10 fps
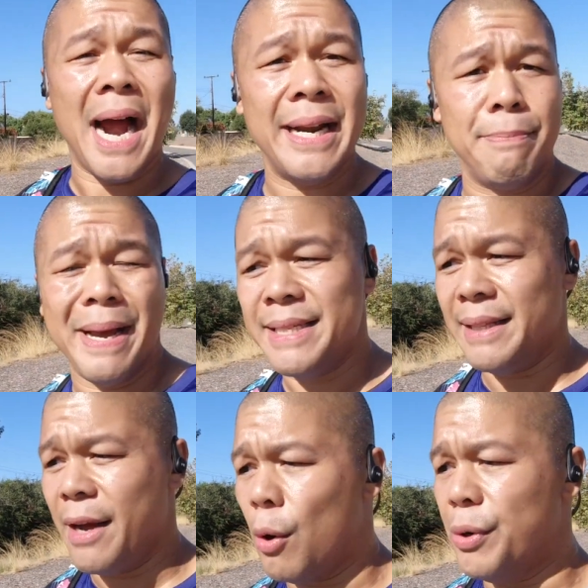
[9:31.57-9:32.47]
Basically, all
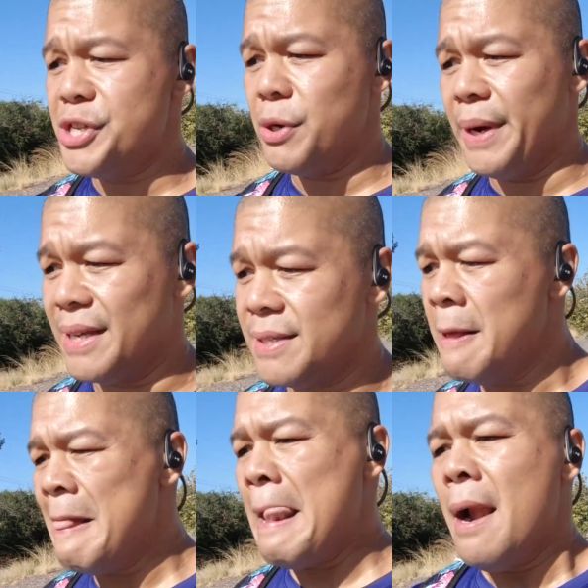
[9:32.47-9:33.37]
we're doing is
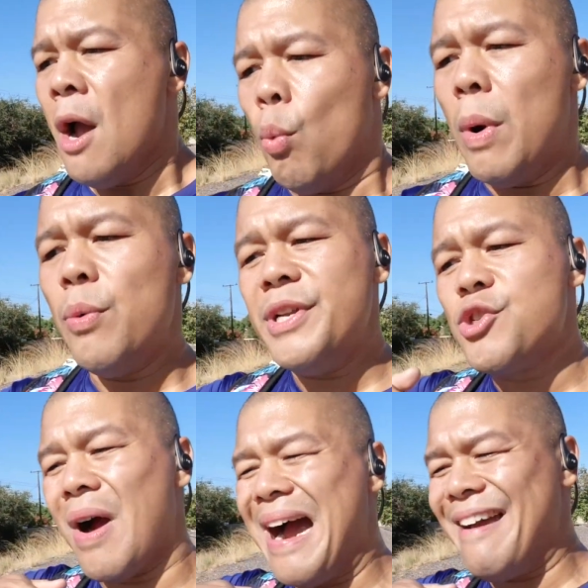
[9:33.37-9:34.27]
when we
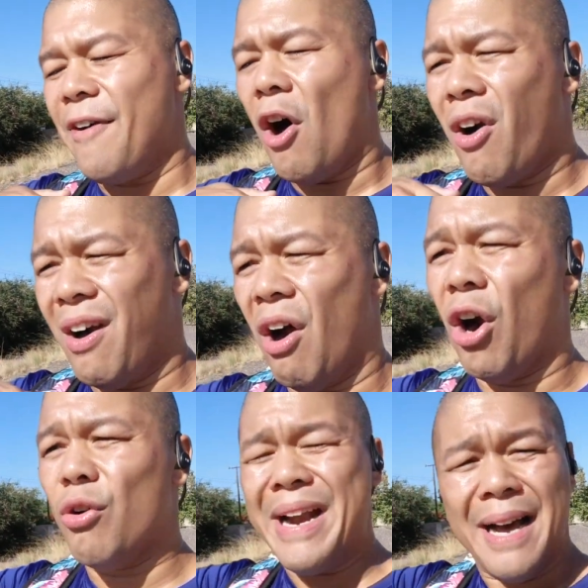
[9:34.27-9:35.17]
drive our heart rate
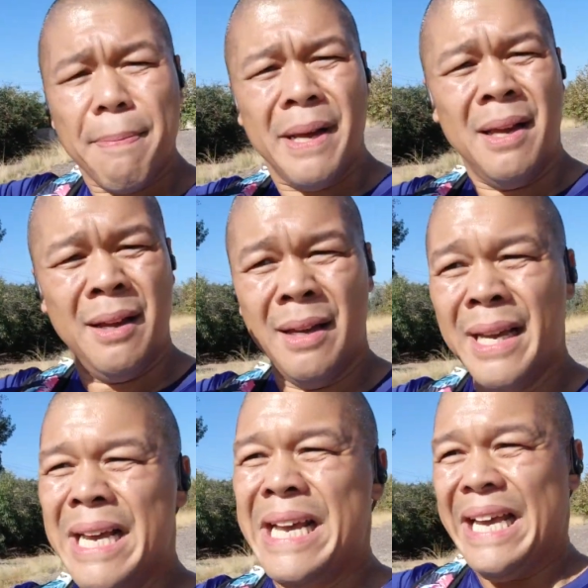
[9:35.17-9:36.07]
up
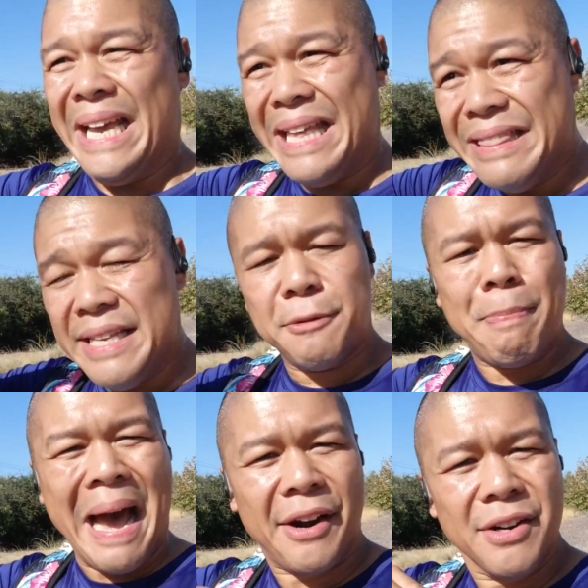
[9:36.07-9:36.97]
in these
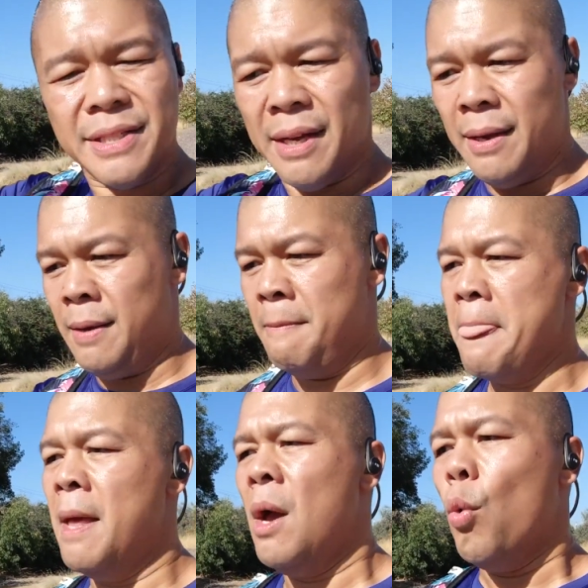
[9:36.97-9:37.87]
patterns,
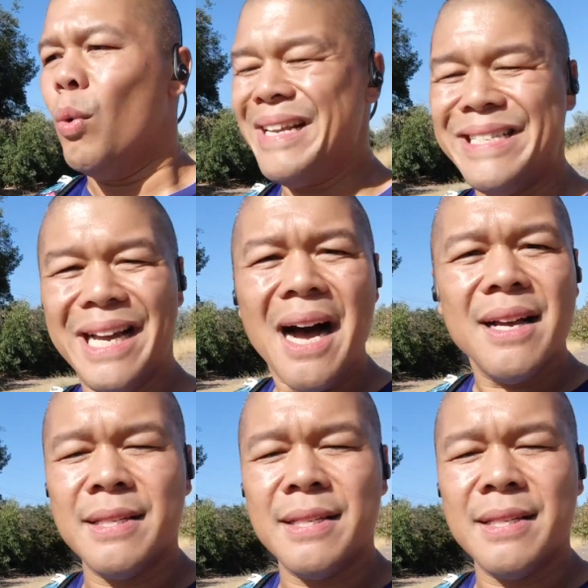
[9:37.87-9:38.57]
what it does